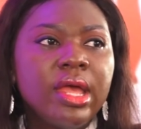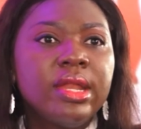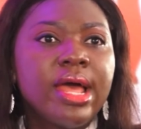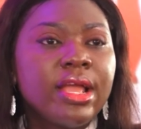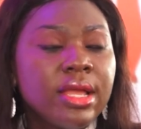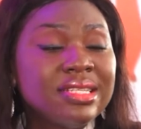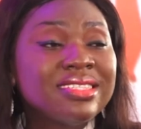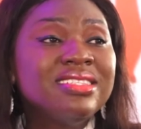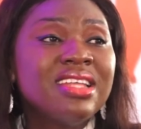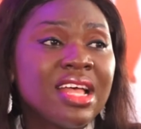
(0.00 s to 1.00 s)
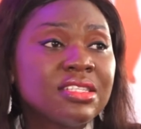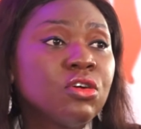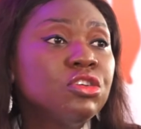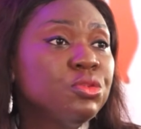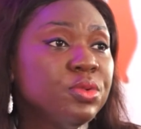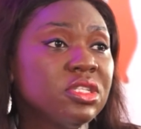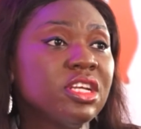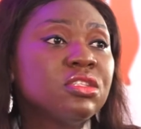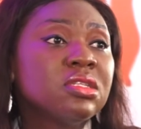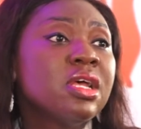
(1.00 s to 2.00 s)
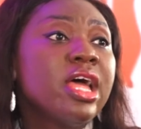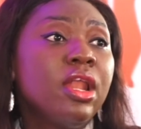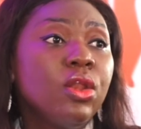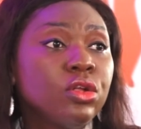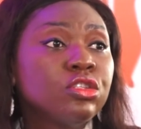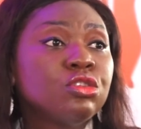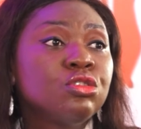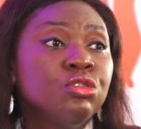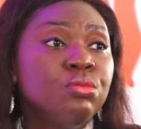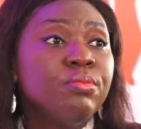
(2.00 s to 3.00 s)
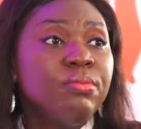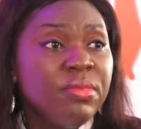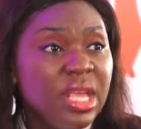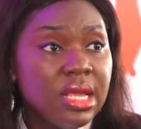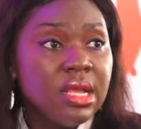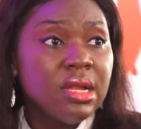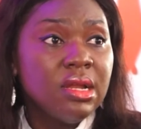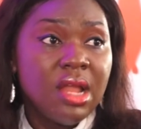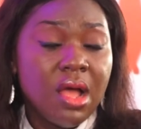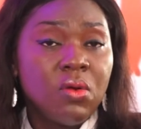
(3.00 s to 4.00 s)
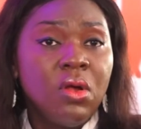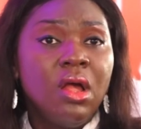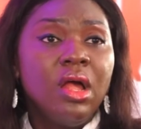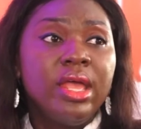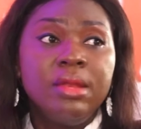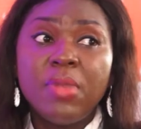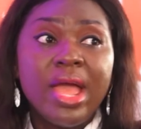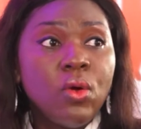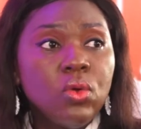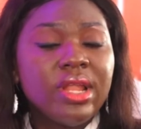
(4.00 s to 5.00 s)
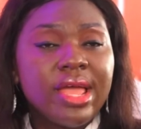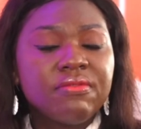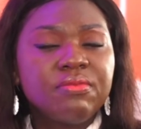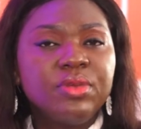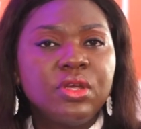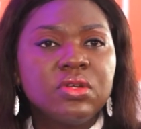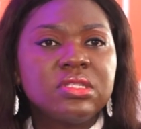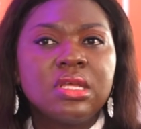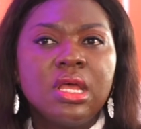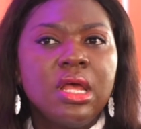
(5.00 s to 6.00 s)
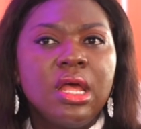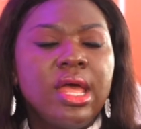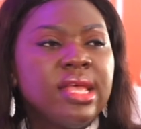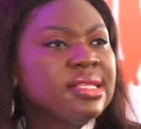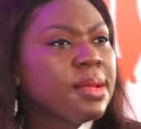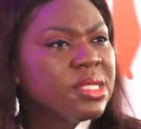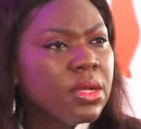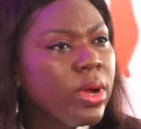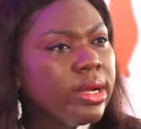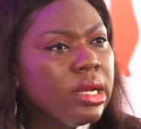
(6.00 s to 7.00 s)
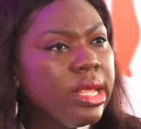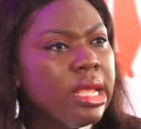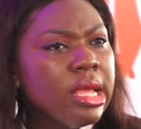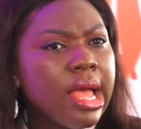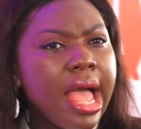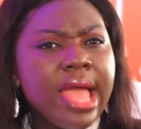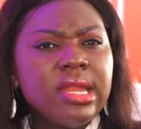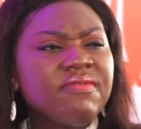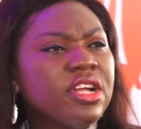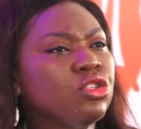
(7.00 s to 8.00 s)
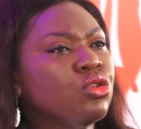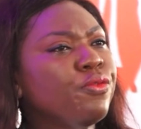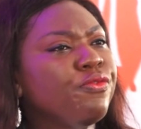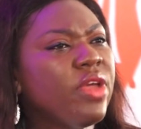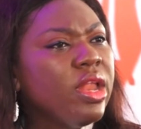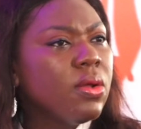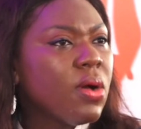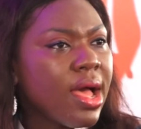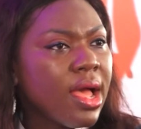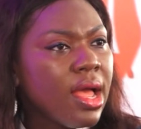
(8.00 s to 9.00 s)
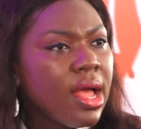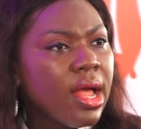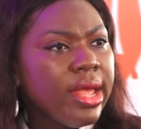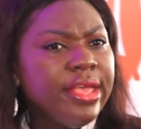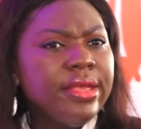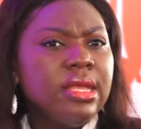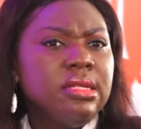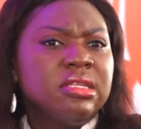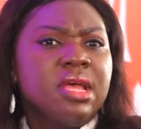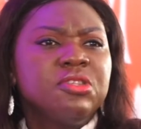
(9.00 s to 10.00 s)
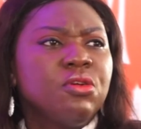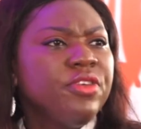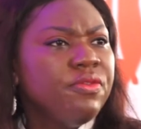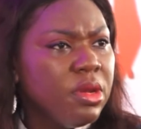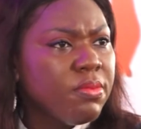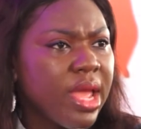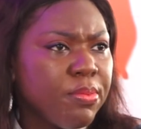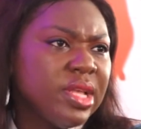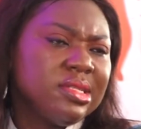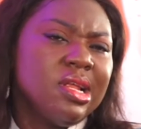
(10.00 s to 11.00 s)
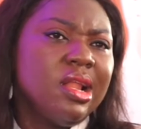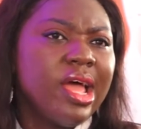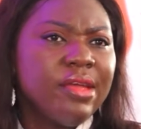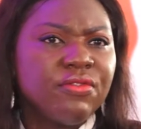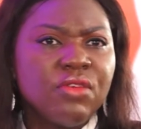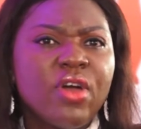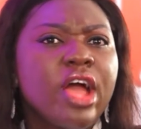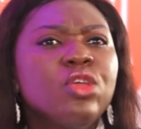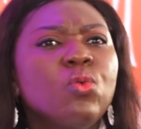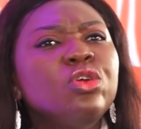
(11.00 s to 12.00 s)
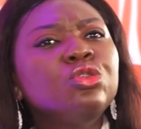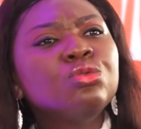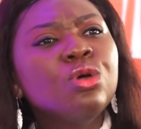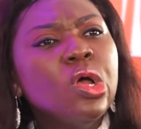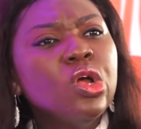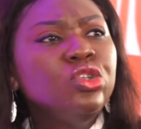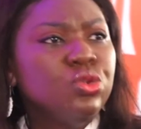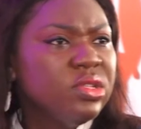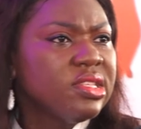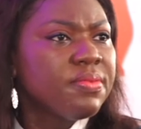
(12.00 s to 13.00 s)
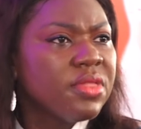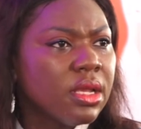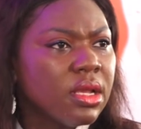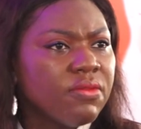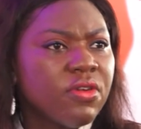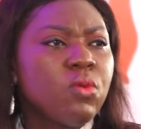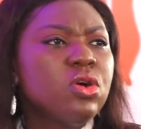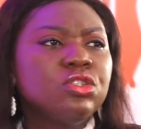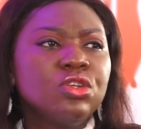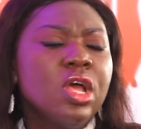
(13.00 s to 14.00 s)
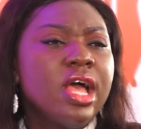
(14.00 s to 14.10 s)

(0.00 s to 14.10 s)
And it has contributed a lot to me now in my whole life, because subsequently, I never took failure in terms of even my personal life. If I want to do something, if I want to